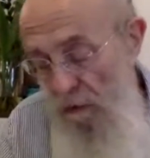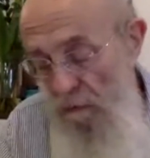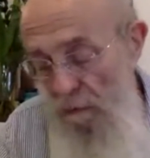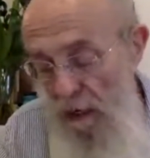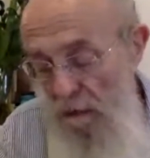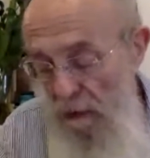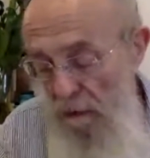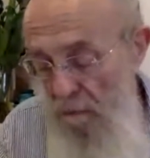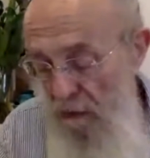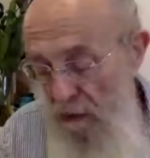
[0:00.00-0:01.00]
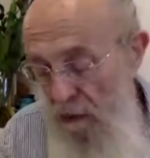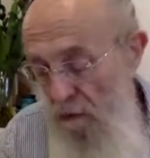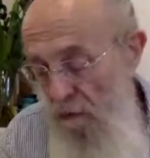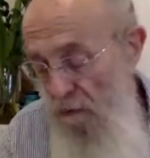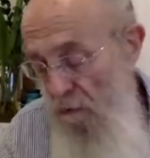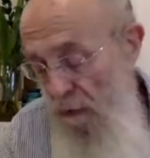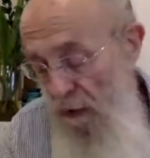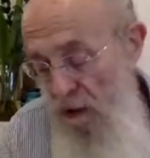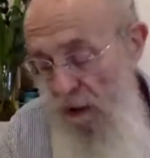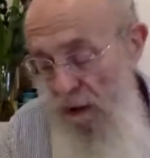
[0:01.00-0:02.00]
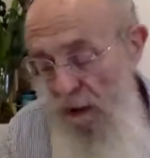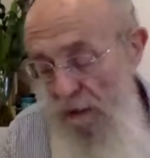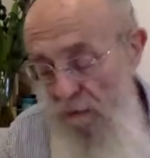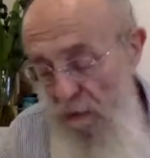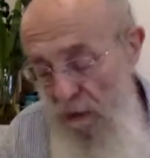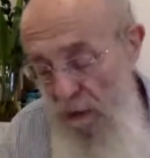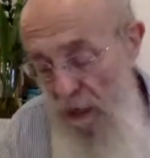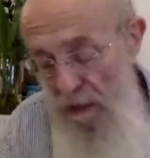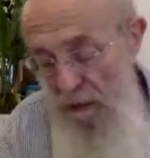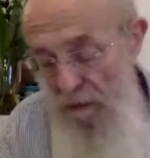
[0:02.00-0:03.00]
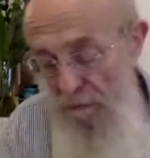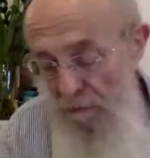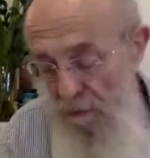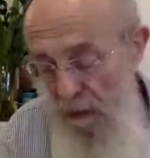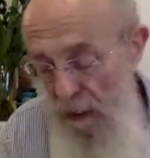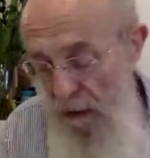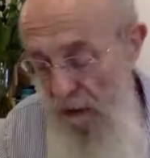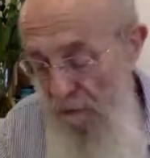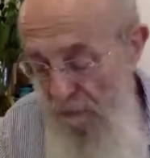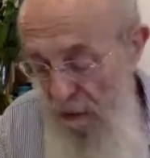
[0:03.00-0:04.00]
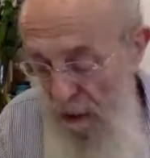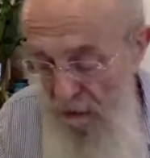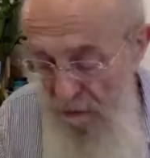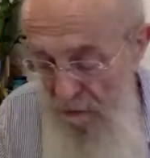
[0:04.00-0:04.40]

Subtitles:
wow, I'm so much in love with God. I love God.